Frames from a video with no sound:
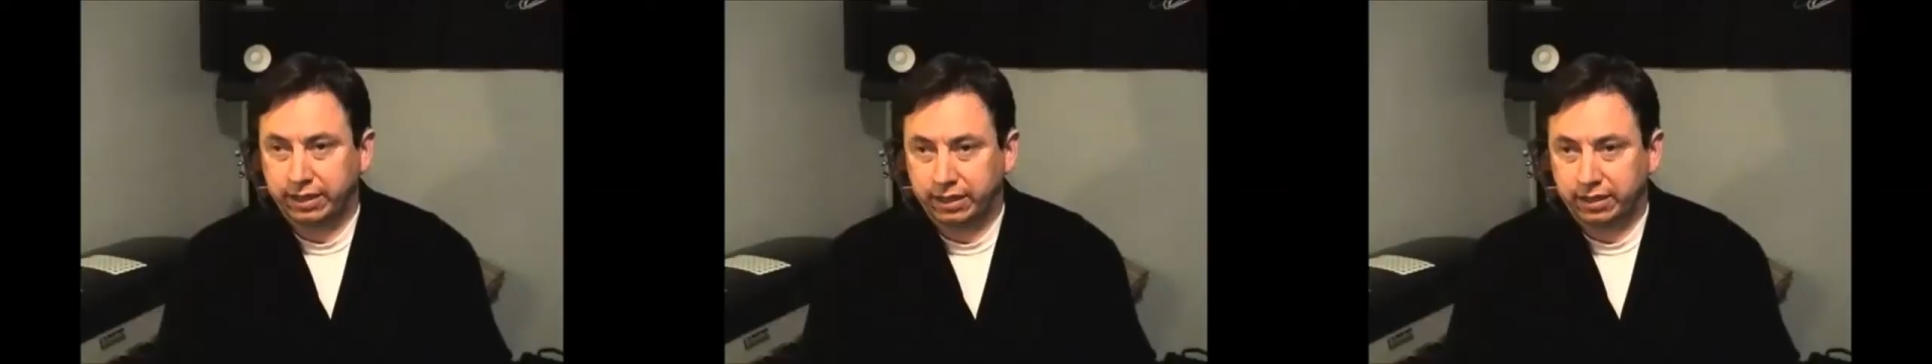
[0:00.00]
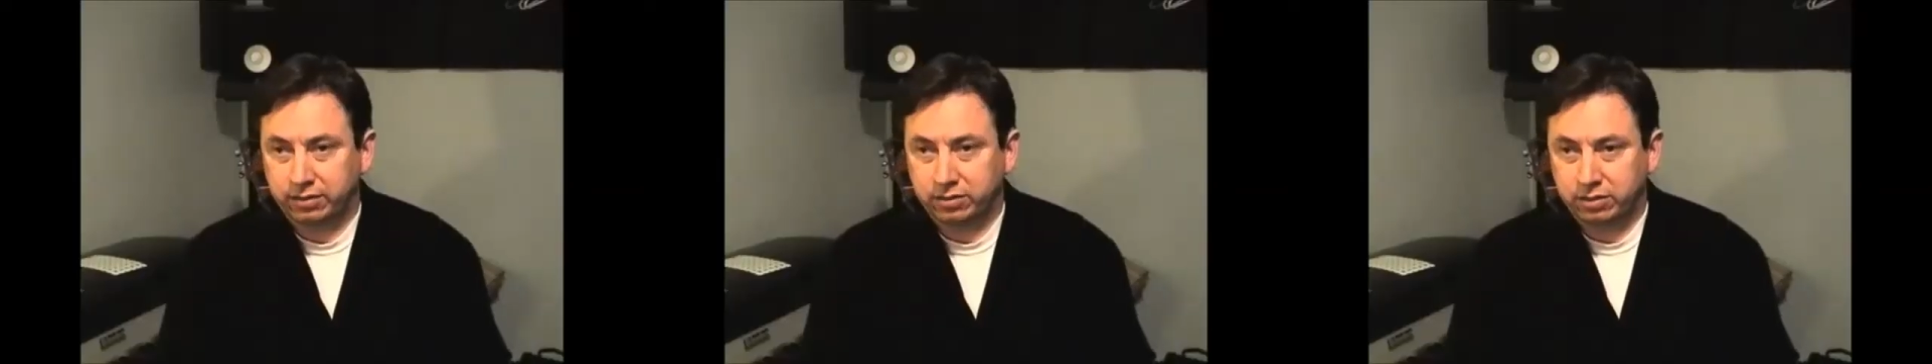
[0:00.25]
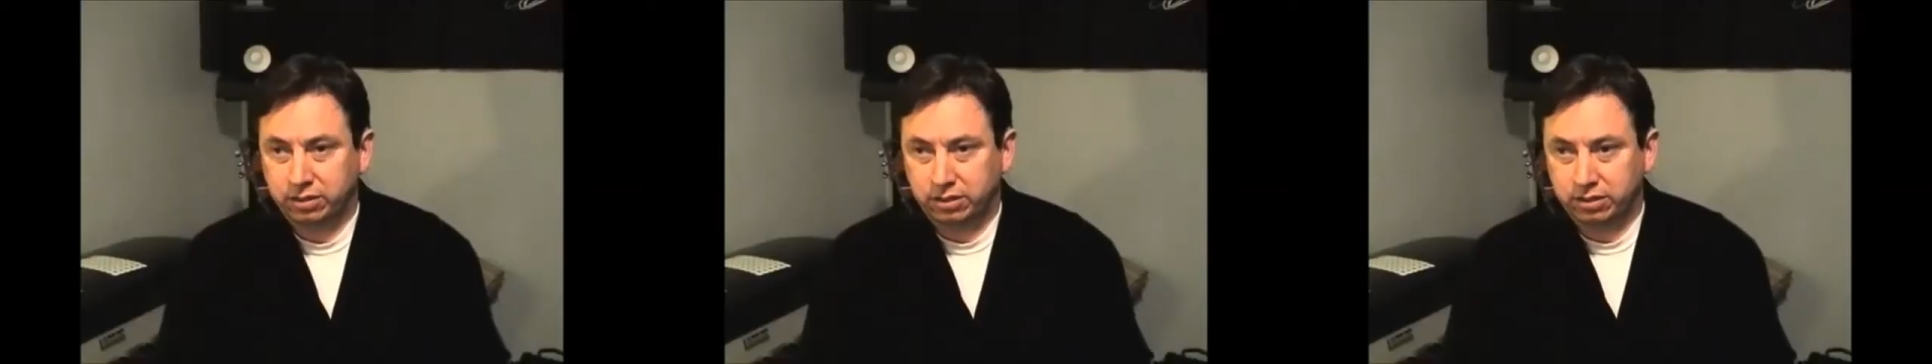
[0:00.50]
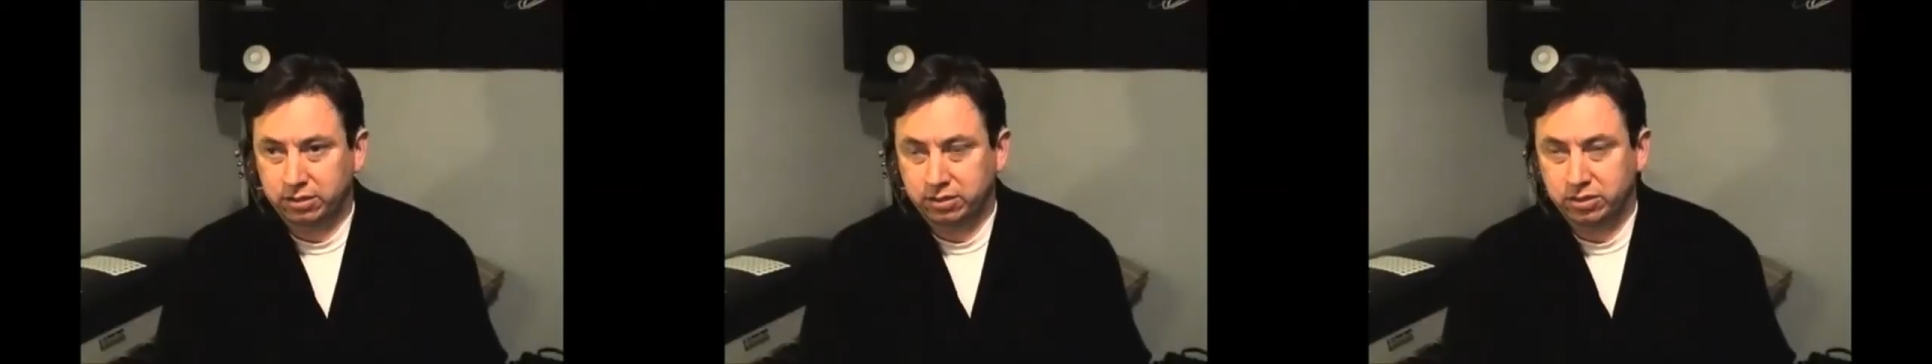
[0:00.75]
and
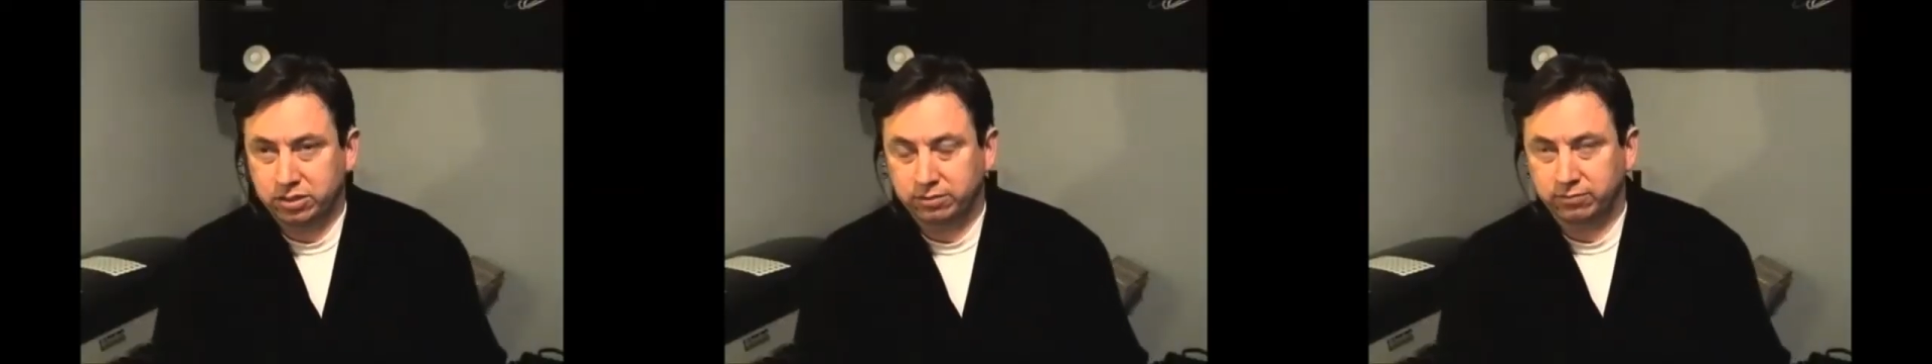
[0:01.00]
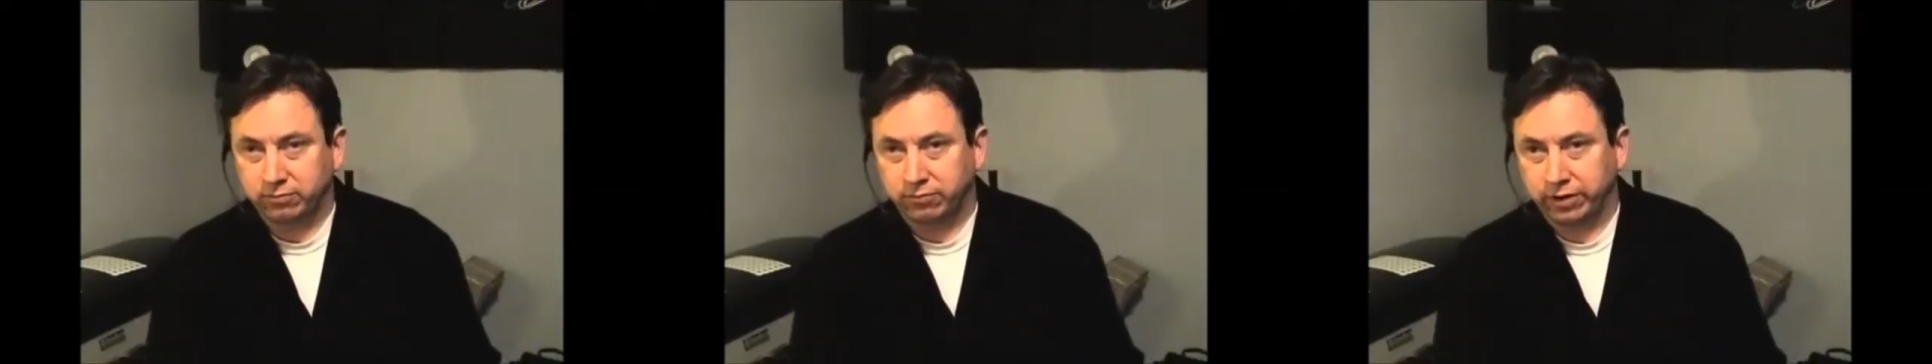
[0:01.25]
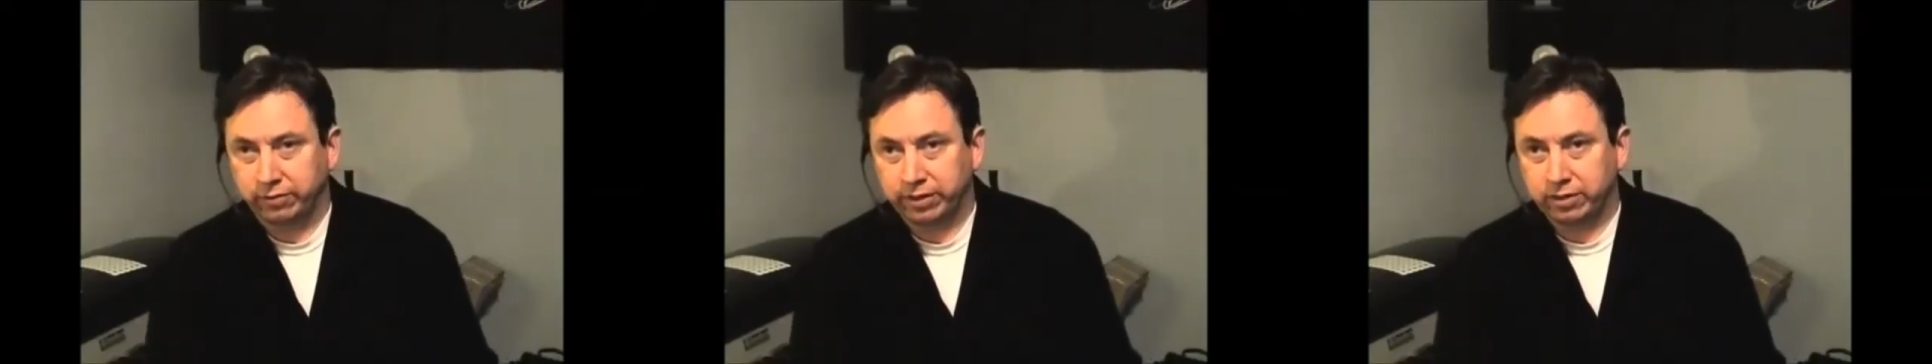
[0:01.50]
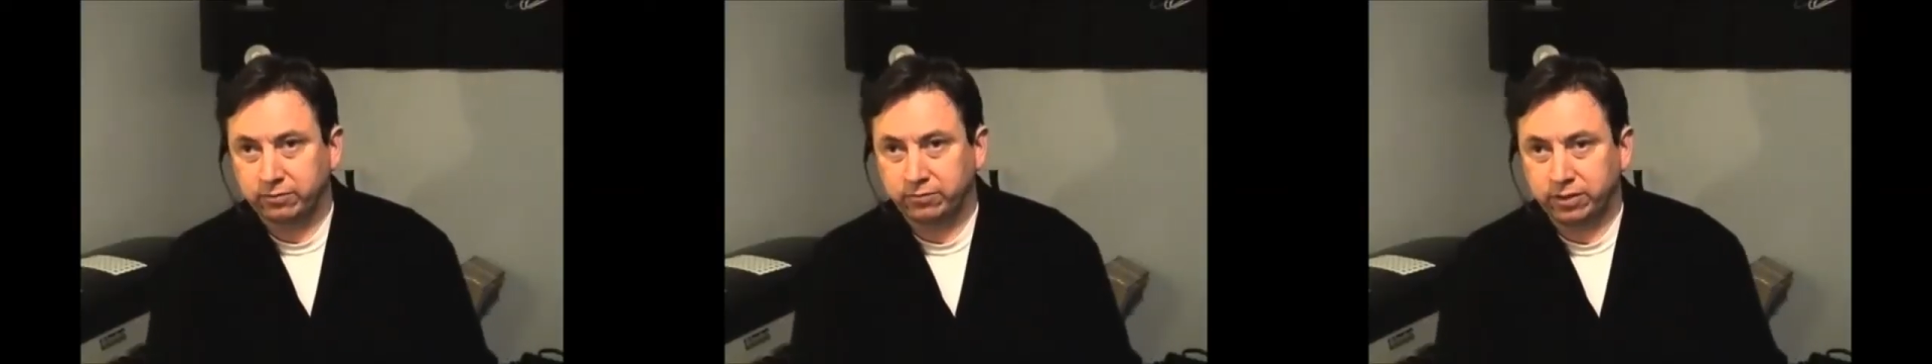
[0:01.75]
is
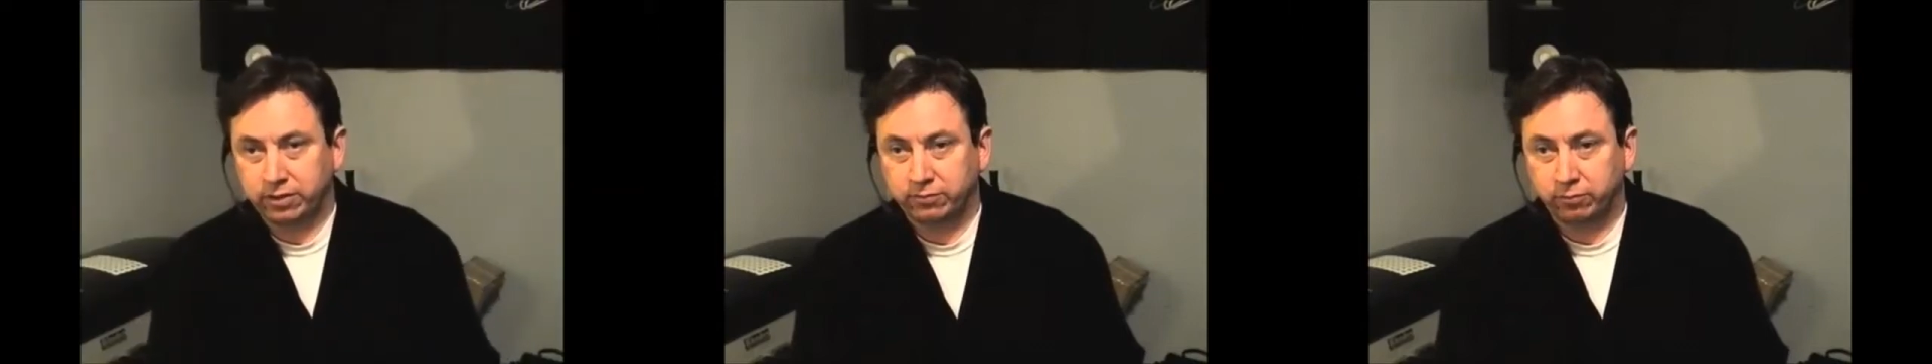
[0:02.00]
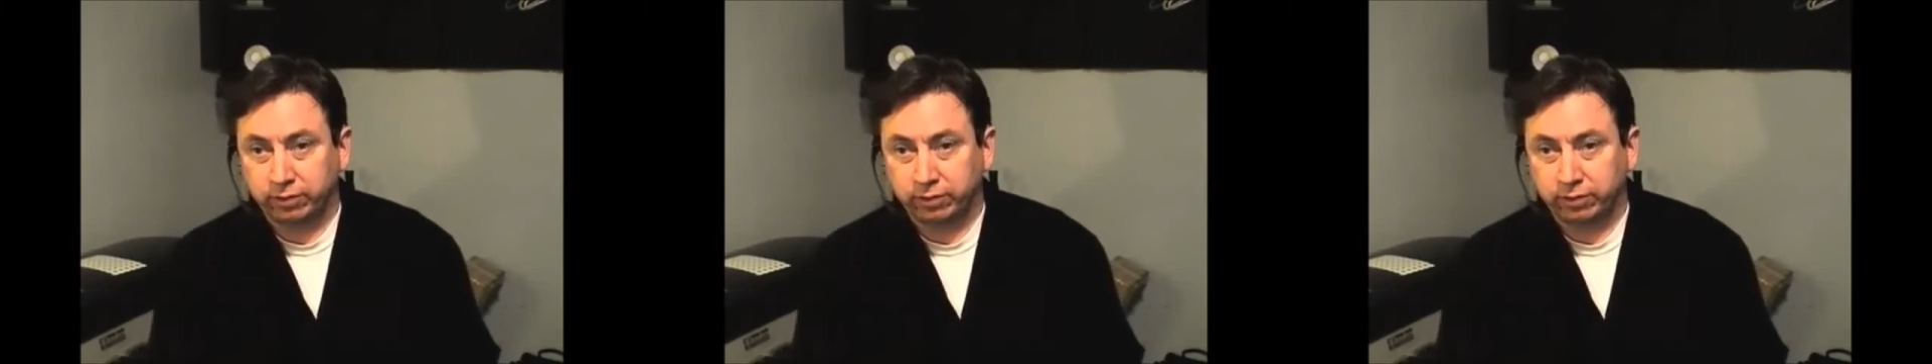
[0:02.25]
very convenient